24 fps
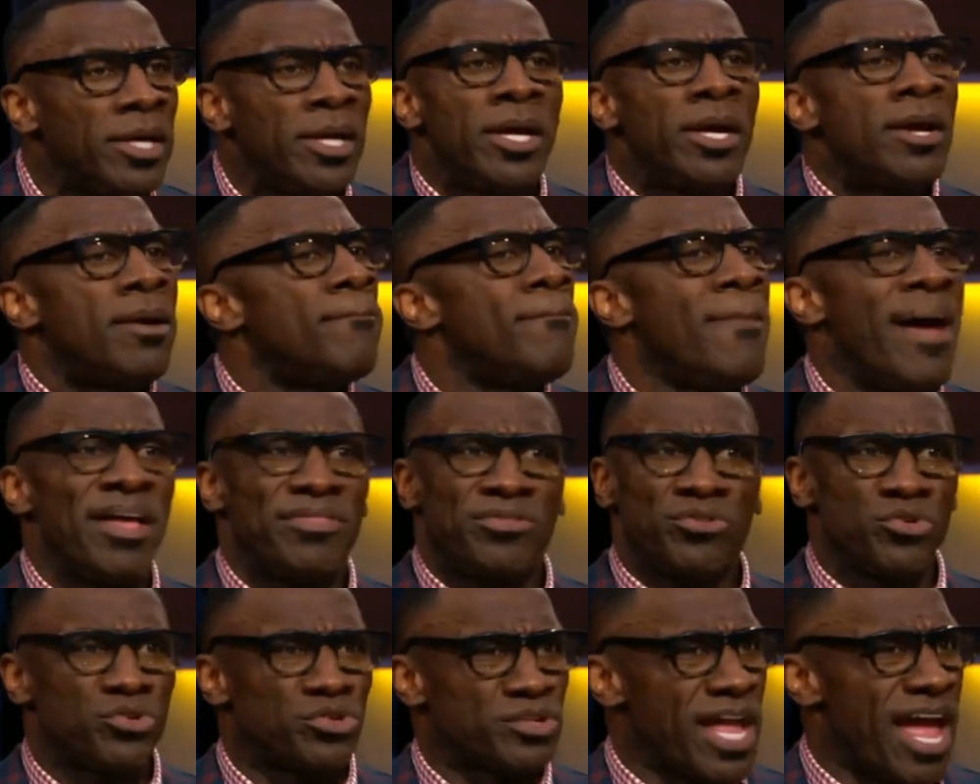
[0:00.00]
Matthew
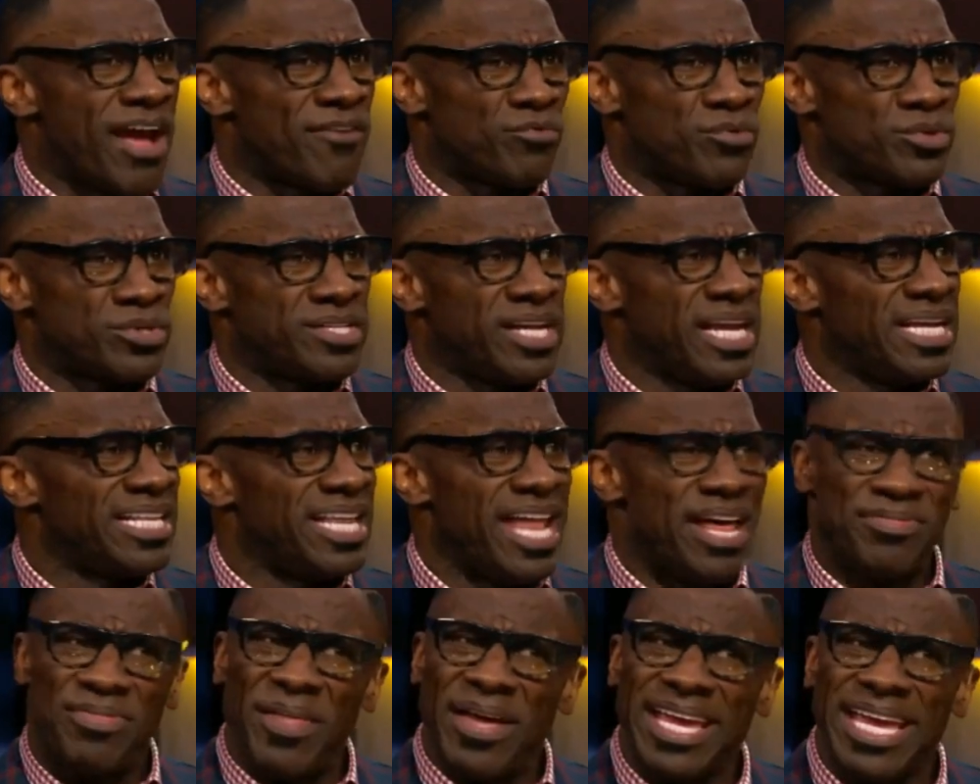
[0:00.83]
Stafford was dealing. I
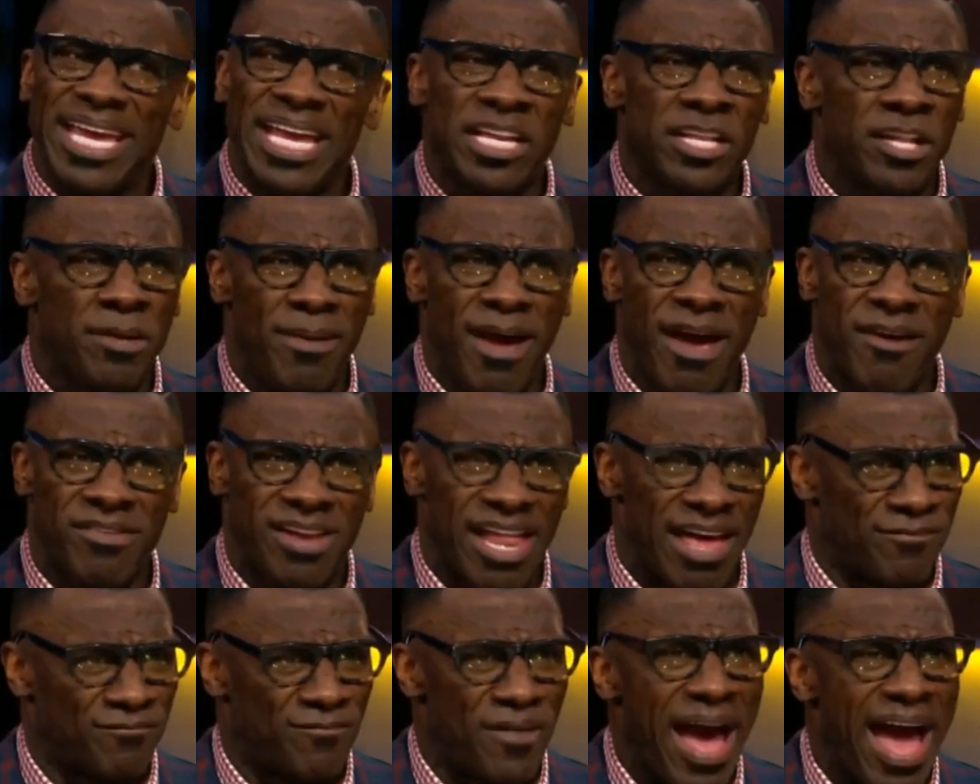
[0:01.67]
think he ended up having
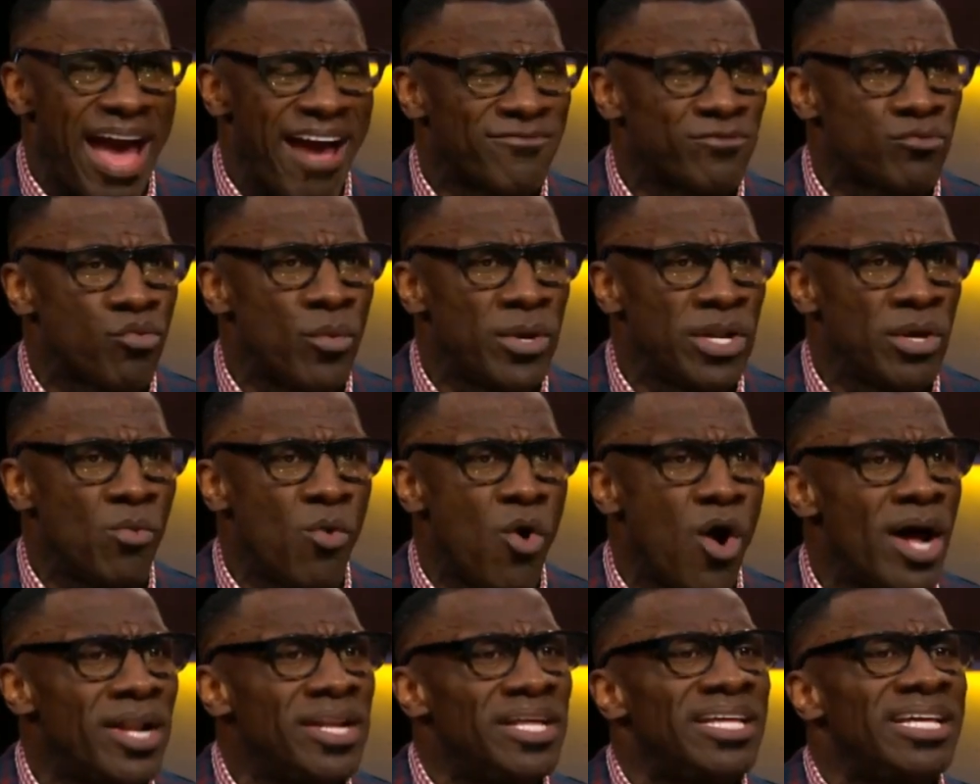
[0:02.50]
like
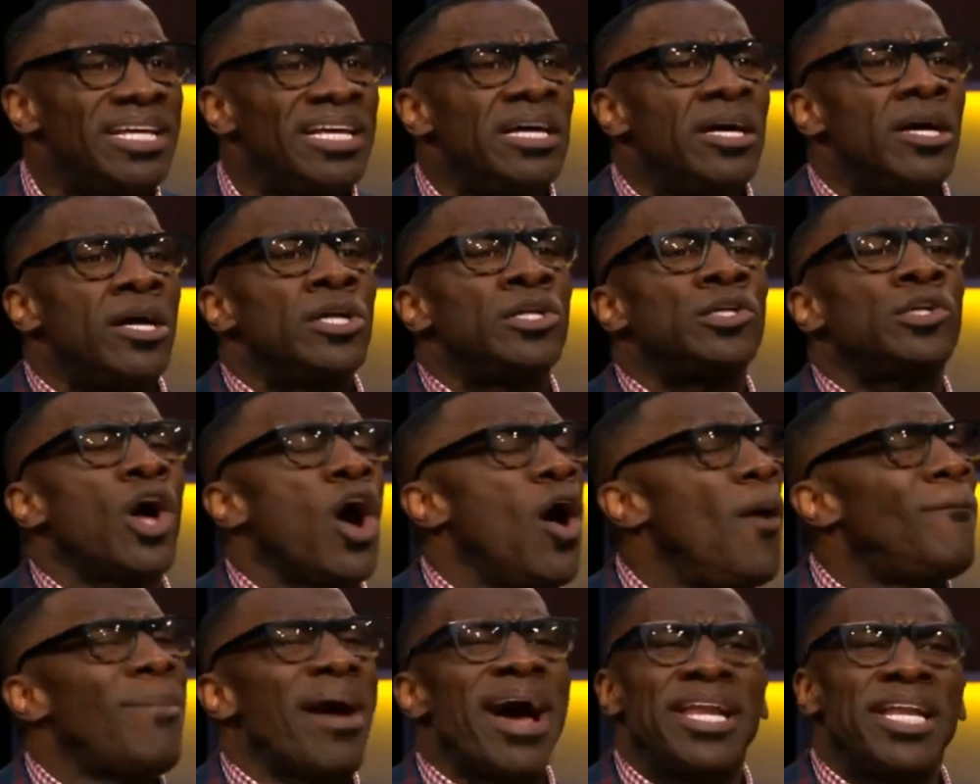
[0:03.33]
521.
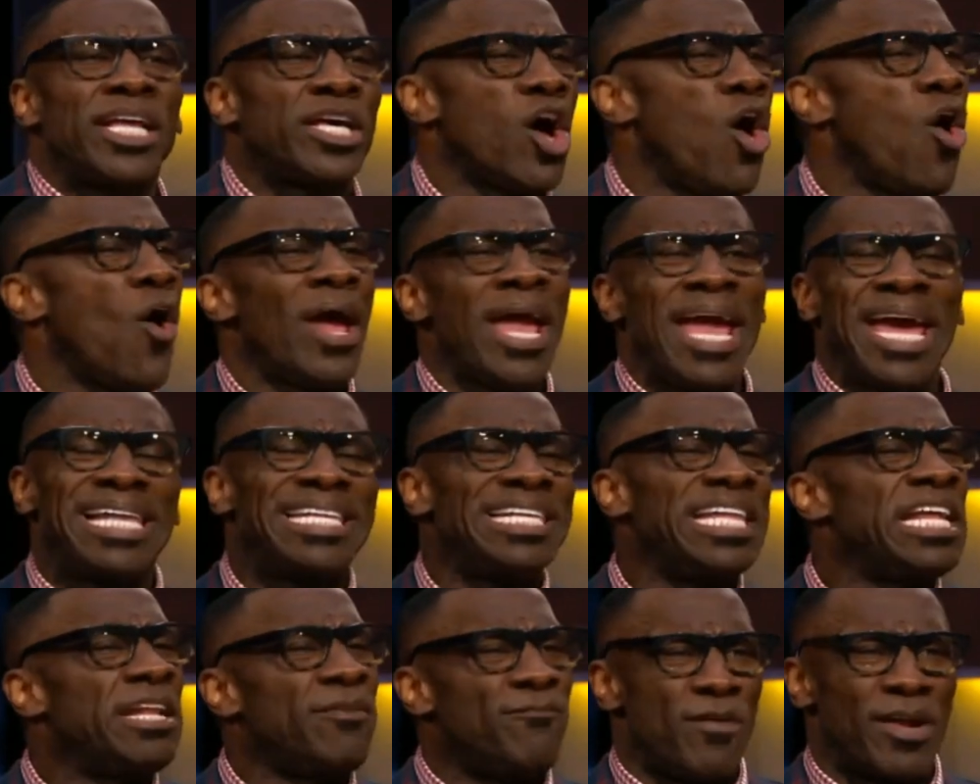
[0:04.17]
About to go ahead and lead
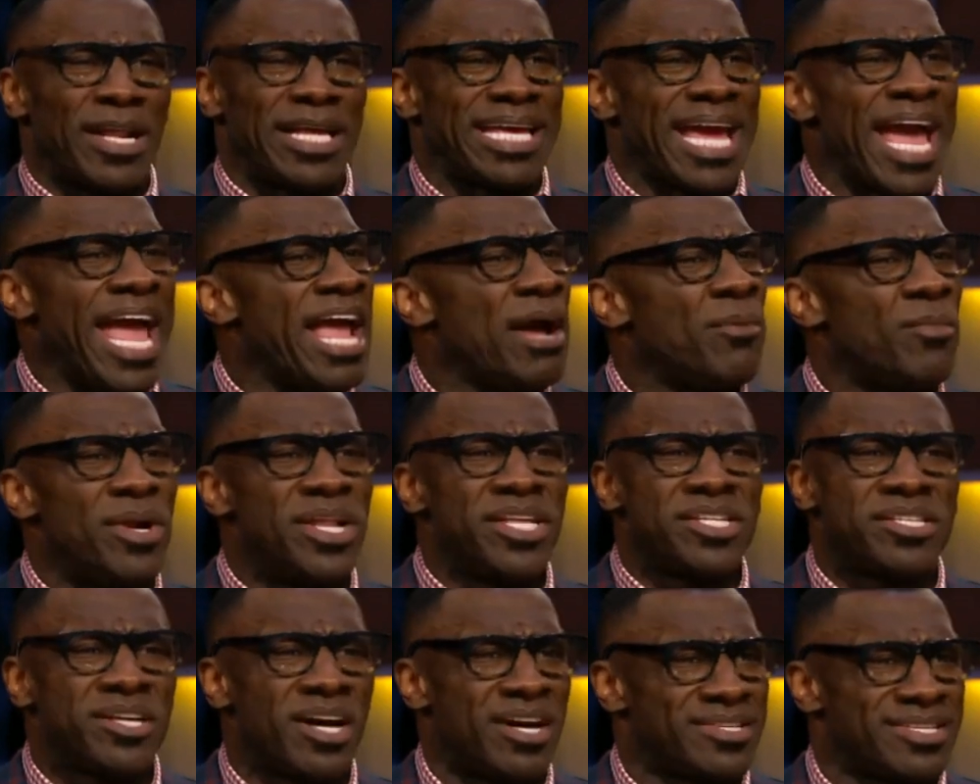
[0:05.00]
him for the game-winning
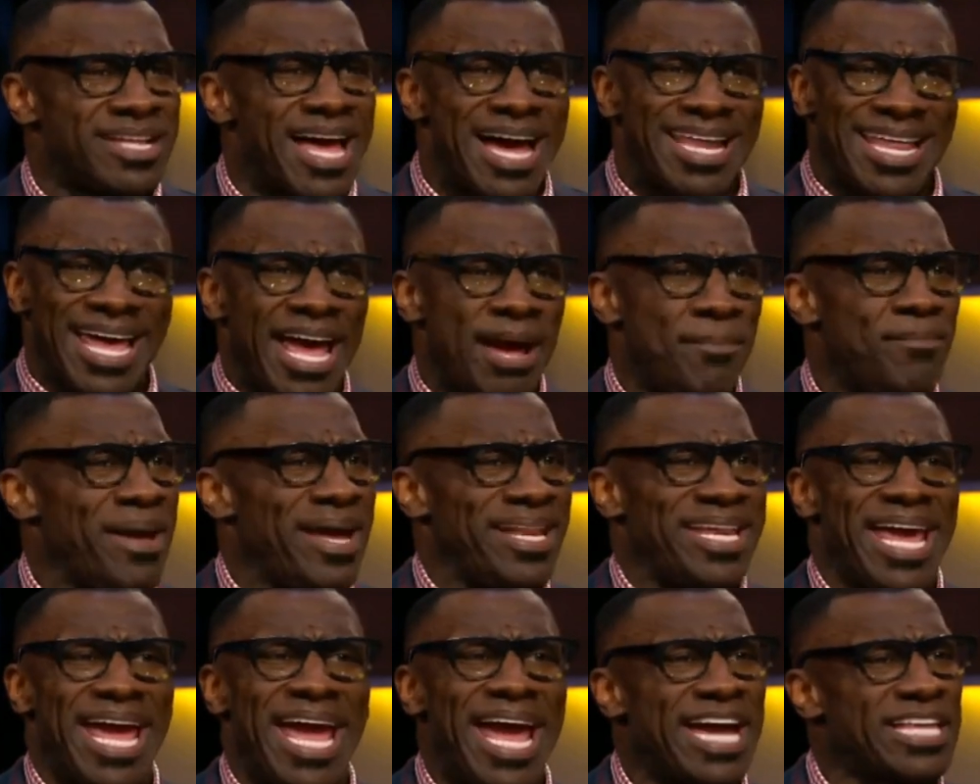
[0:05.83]
touchdown, have me at the
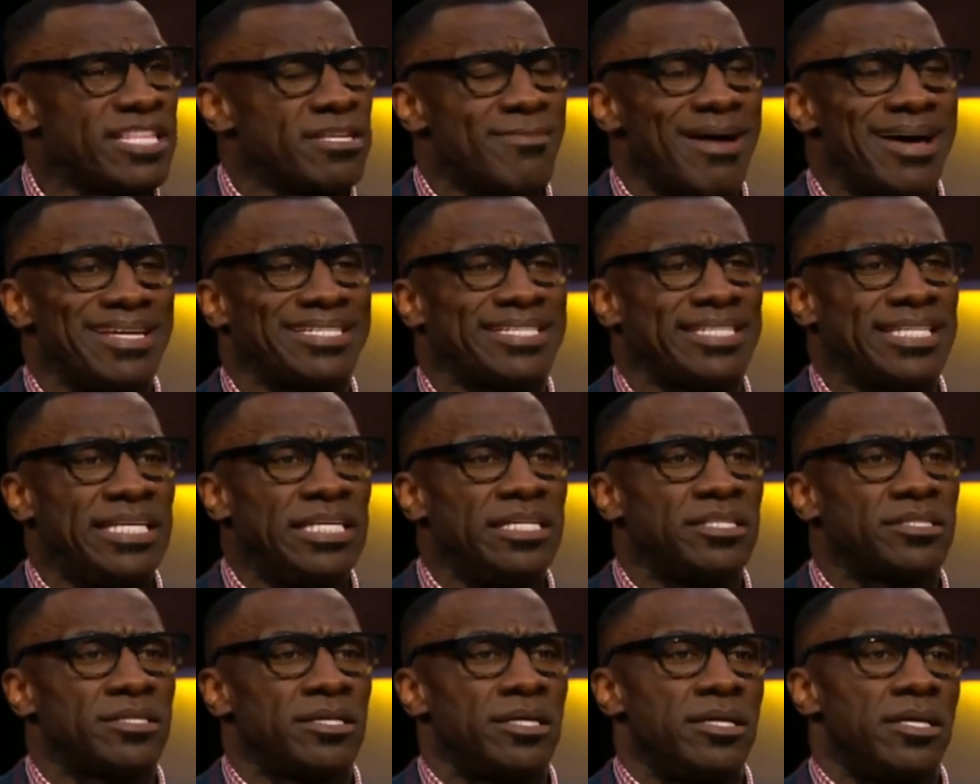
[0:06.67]
edge of my seats.
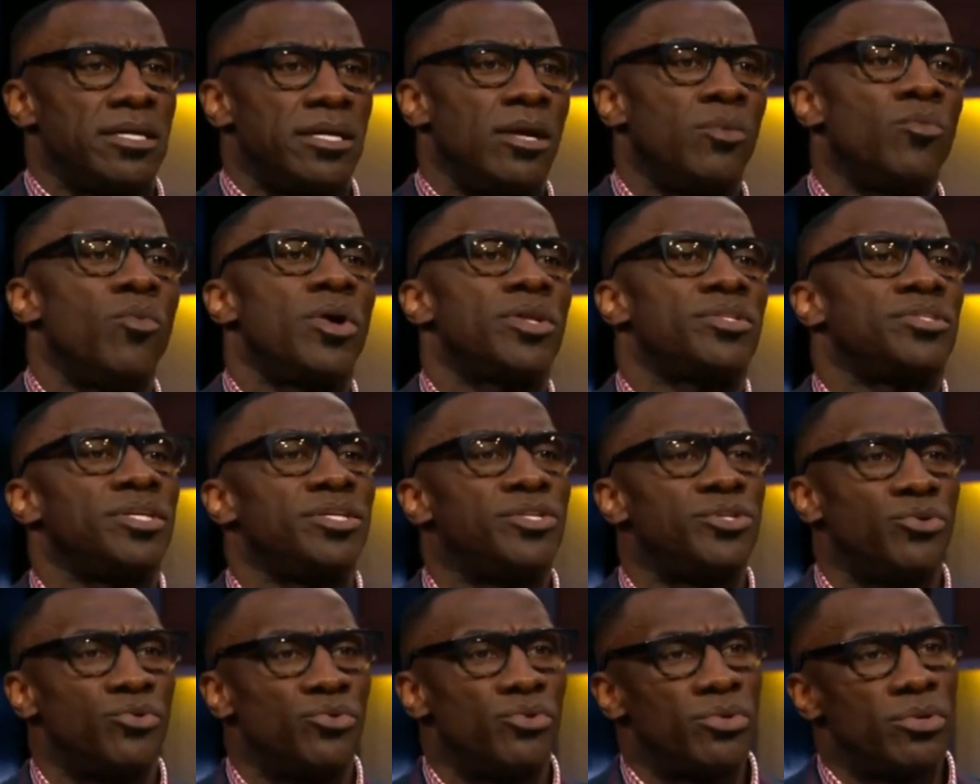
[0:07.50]
And what did he
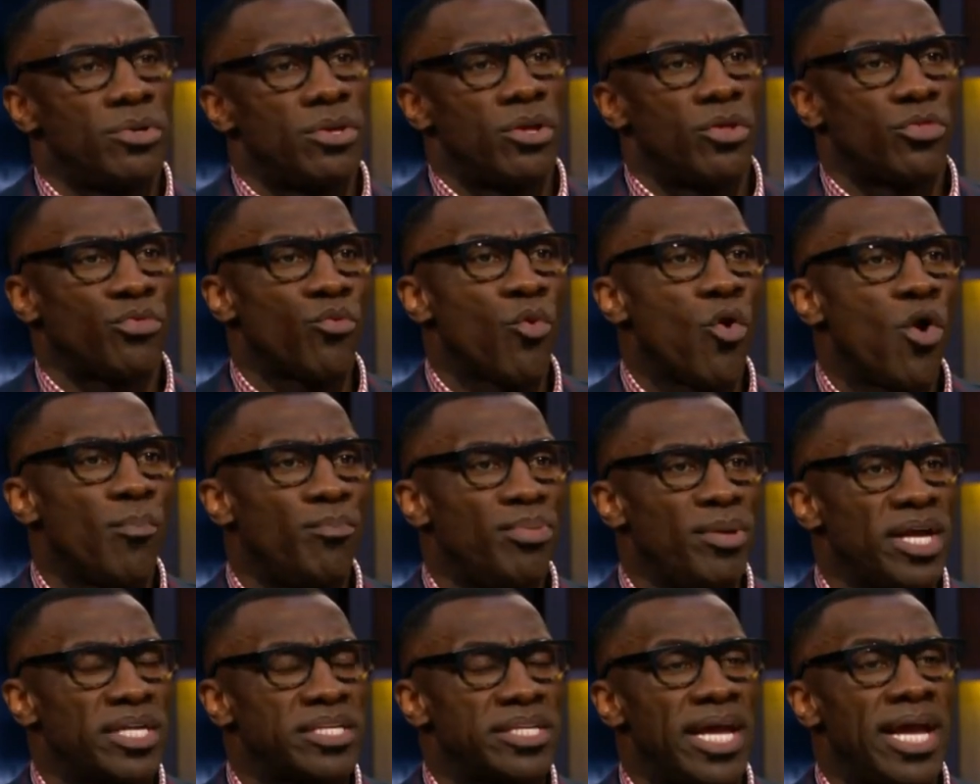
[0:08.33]
do? Throw a
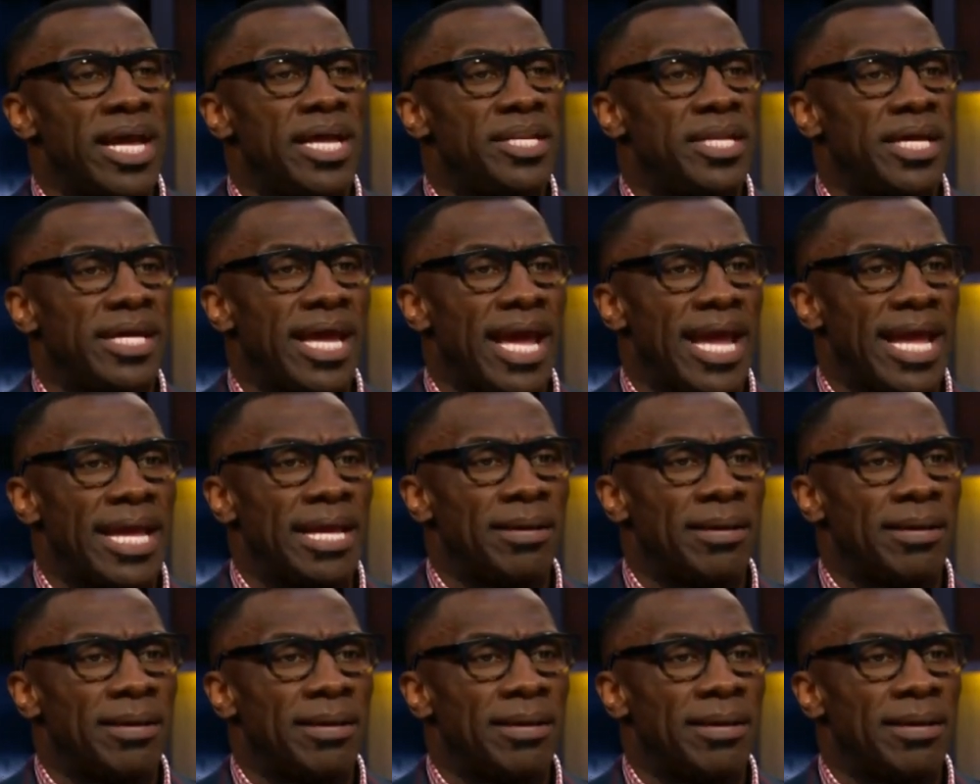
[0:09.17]
pick to end the game.